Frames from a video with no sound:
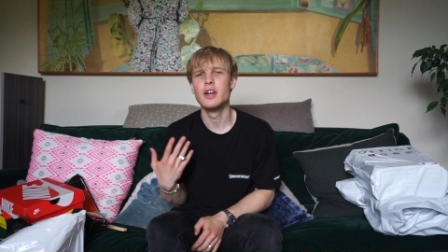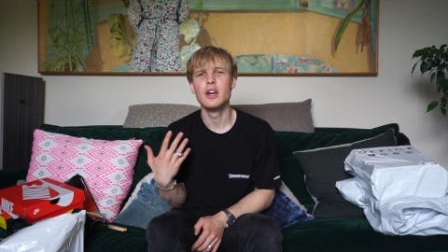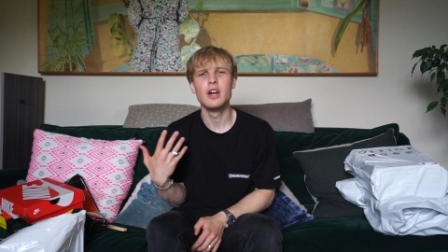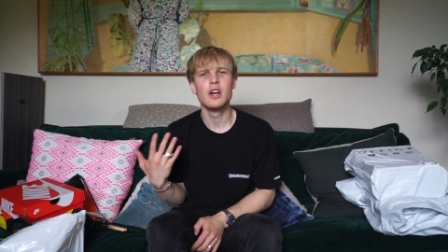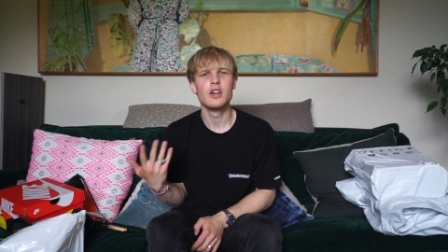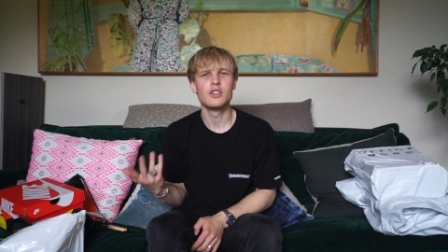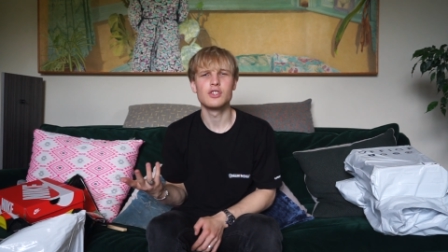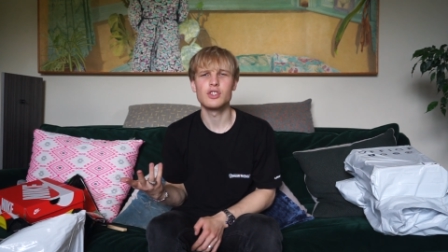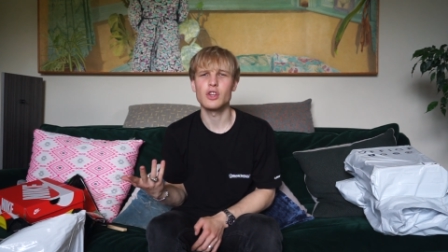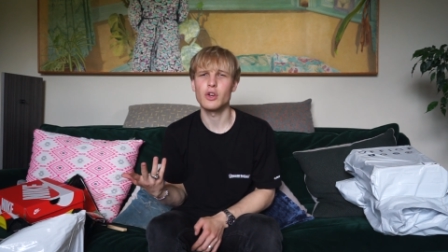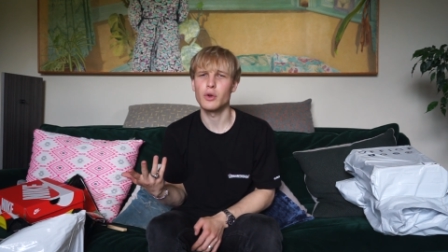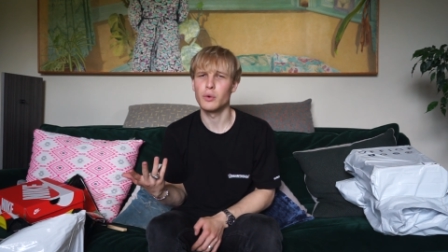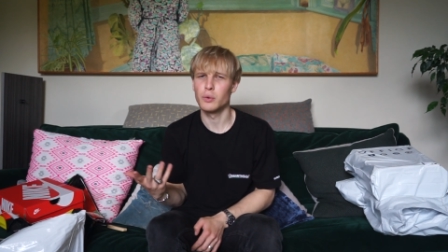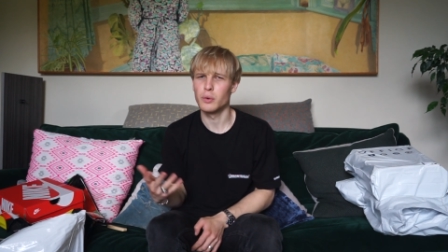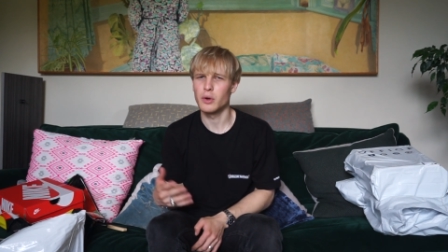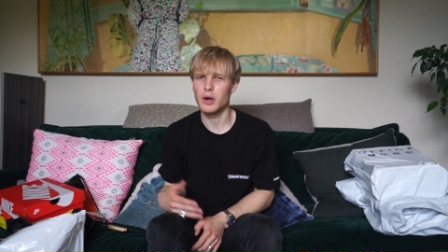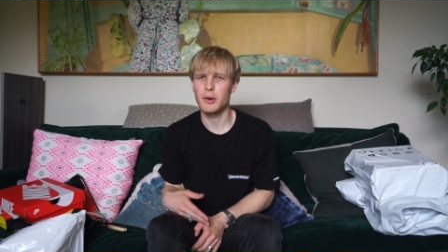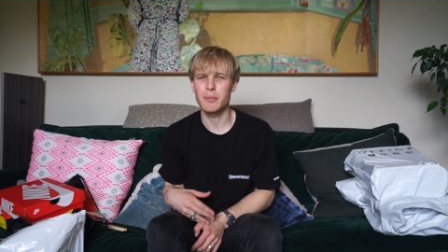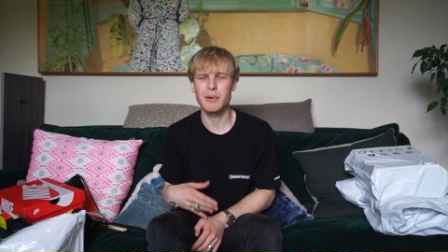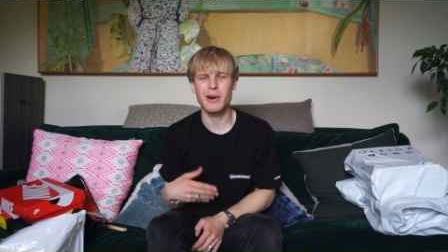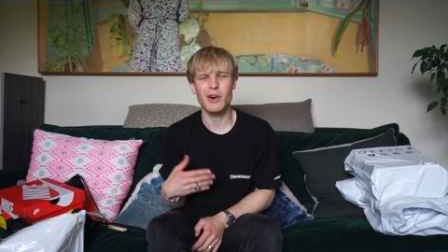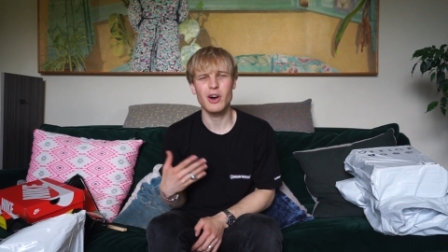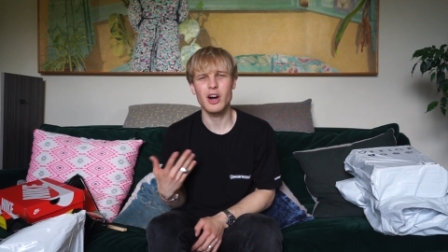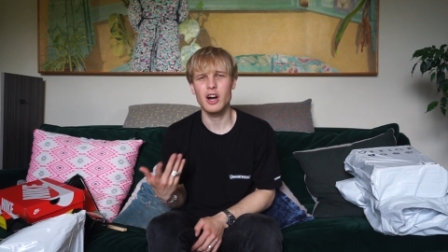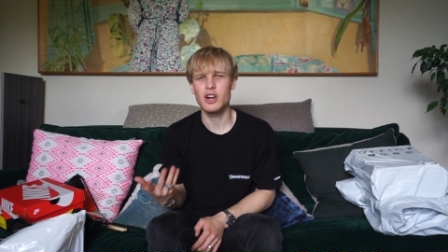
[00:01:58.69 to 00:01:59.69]
So
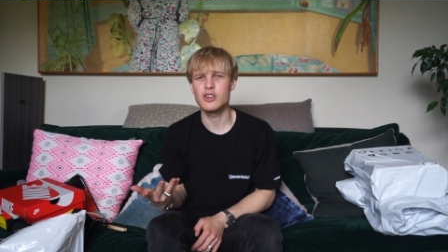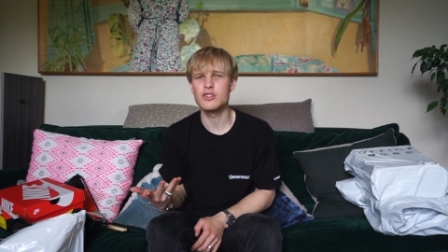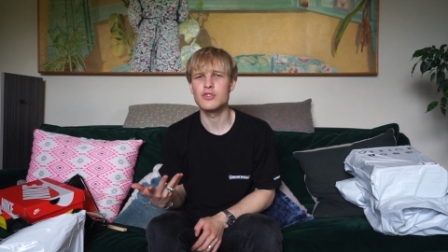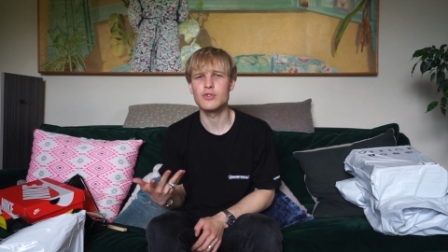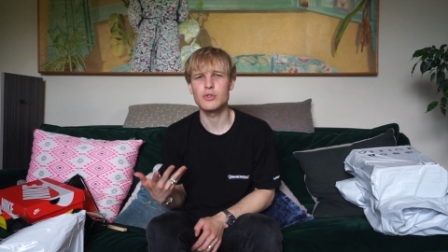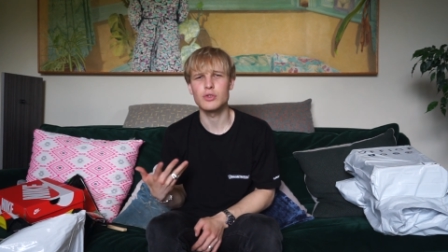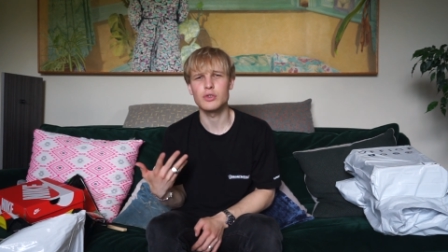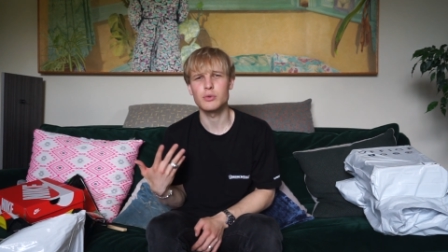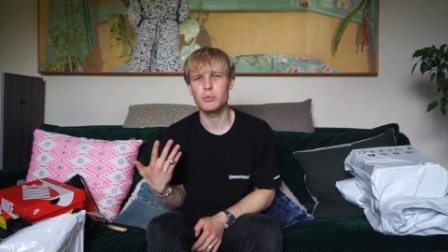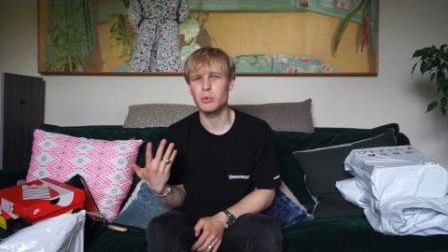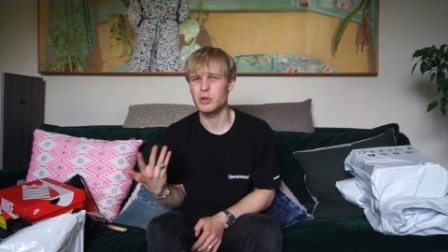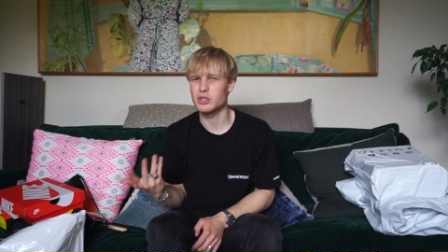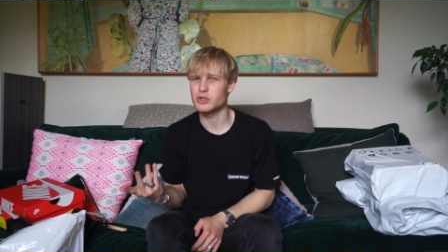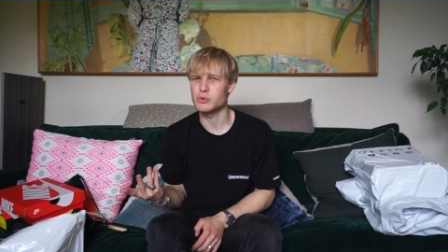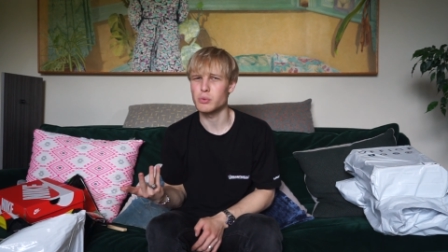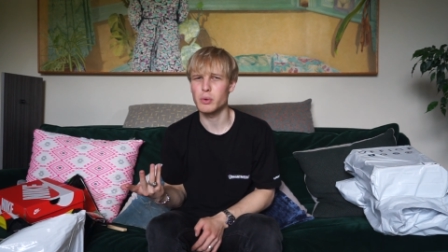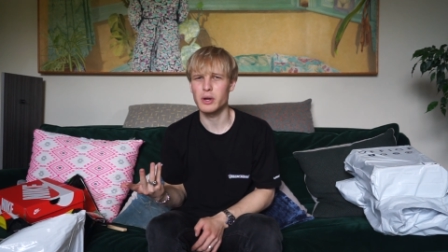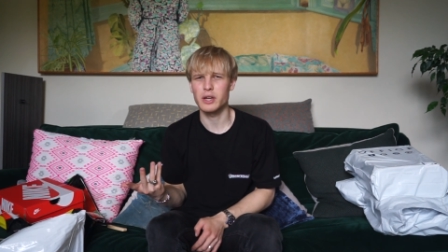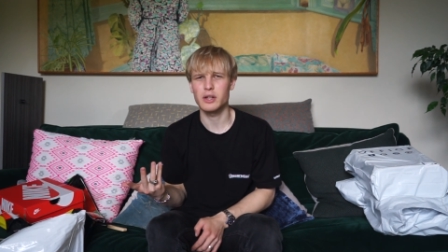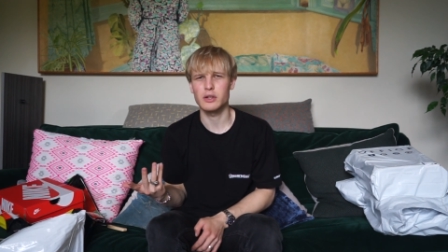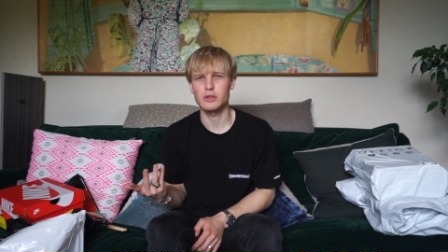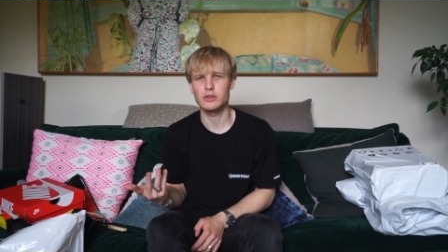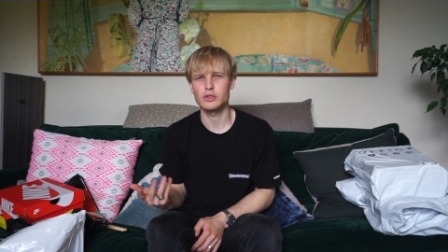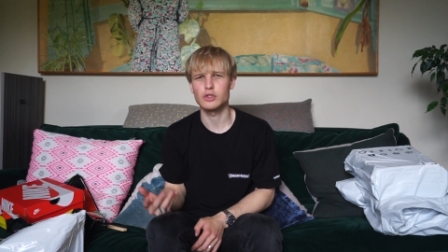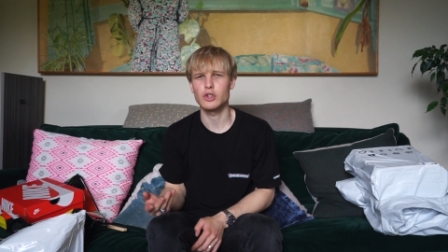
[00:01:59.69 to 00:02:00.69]
about 100, 120 on